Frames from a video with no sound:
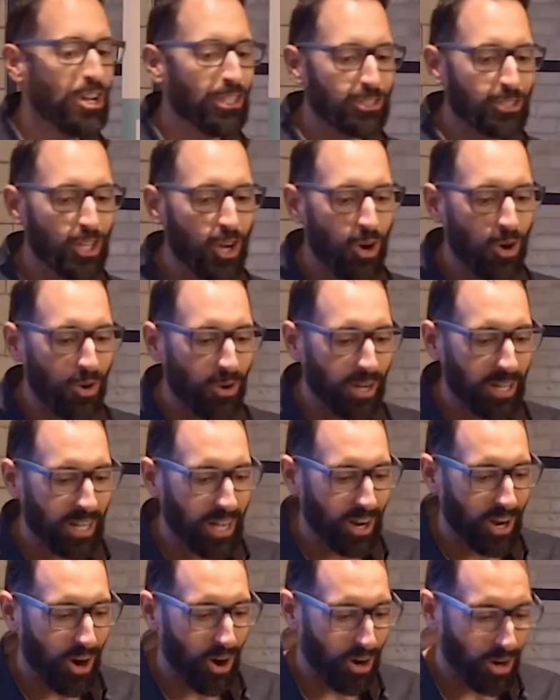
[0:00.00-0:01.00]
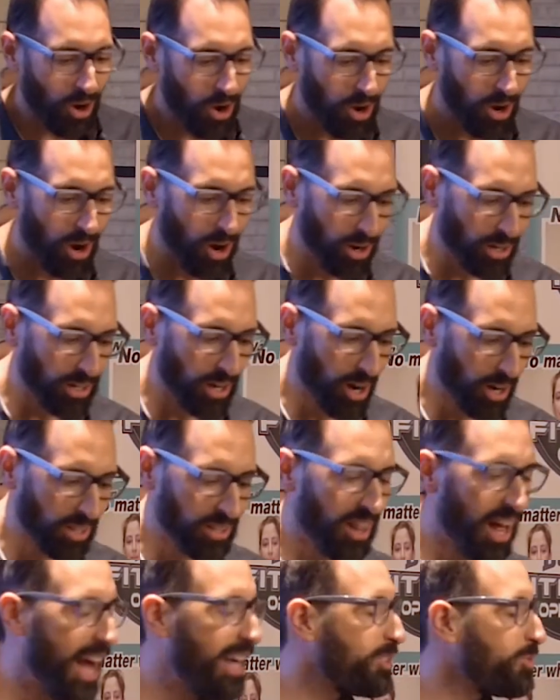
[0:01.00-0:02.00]
So our
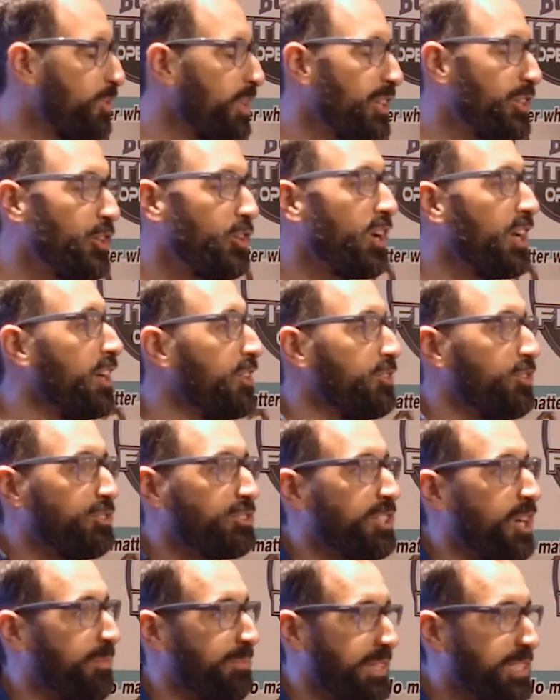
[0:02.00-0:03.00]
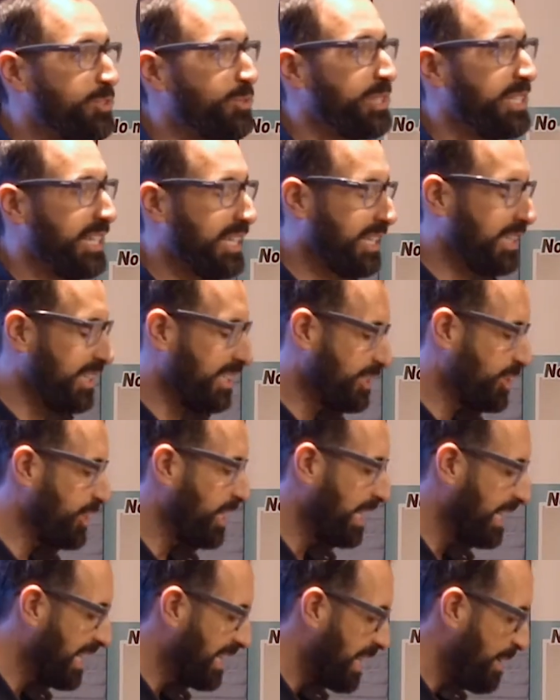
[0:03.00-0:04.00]
clients were like, you got to do something. This is ridiculous. You
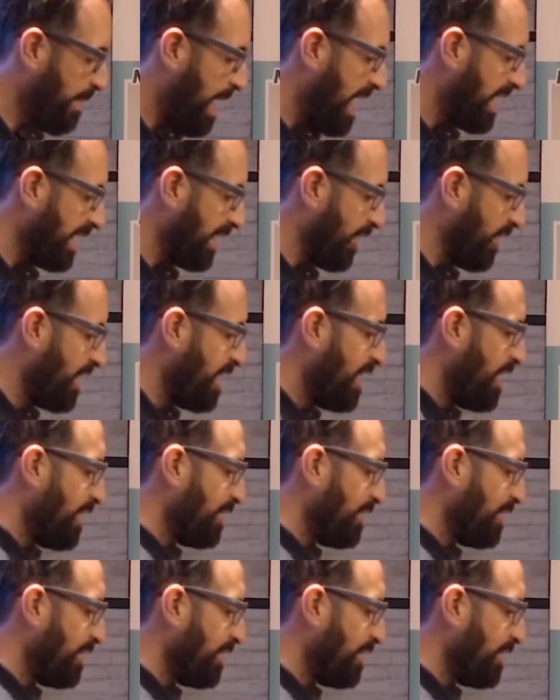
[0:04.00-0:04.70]
got to get them out of here.